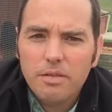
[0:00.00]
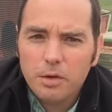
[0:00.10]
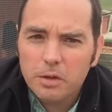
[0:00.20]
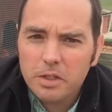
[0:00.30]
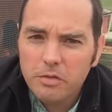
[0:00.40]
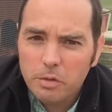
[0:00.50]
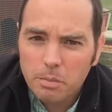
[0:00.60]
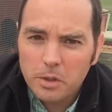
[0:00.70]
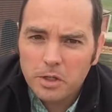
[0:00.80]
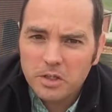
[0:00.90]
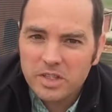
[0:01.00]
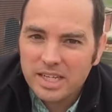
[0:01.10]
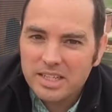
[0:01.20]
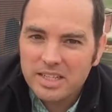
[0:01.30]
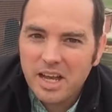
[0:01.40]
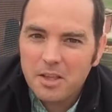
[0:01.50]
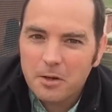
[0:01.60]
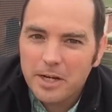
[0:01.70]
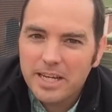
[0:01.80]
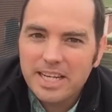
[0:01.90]
If you're looking for birds that can
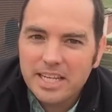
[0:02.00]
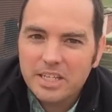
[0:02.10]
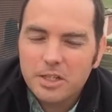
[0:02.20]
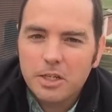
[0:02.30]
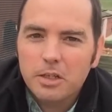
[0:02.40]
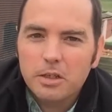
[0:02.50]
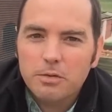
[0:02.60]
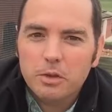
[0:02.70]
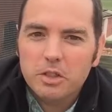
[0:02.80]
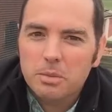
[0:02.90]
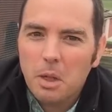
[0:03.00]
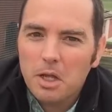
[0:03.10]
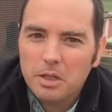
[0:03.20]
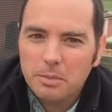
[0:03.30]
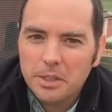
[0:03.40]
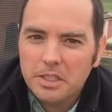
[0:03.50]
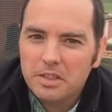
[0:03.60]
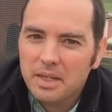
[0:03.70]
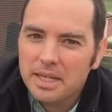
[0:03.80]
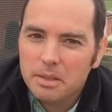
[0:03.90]
tolerate heat, you're going to look for smaller
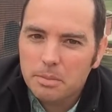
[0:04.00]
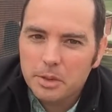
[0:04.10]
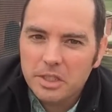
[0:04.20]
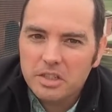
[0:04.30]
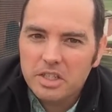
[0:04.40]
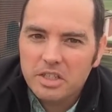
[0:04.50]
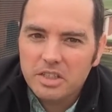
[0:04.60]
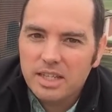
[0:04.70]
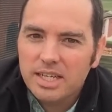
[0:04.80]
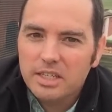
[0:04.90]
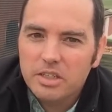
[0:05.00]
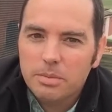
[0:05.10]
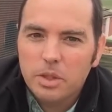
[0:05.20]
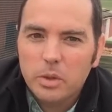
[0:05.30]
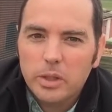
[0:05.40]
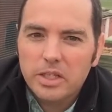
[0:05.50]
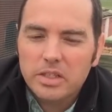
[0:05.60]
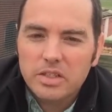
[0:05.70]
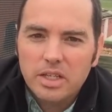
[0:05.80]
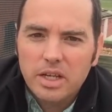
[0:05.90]
breeds, lighter breeds, such as Leghorns,
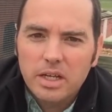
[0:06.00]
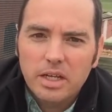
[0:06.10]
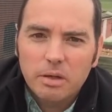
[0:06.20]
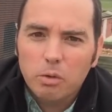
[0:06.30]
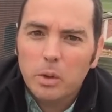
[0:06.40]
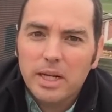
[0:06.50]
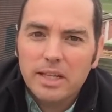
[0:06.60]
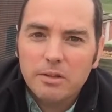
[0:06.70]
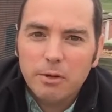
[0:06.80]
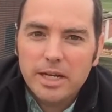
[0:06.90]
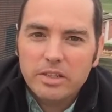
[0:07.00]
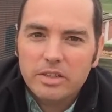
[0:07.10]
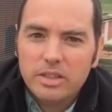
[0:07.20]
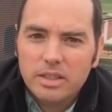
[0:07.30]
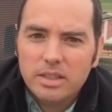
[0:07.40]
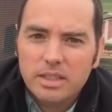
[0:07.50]
Minorcas, Rhode Island Reds,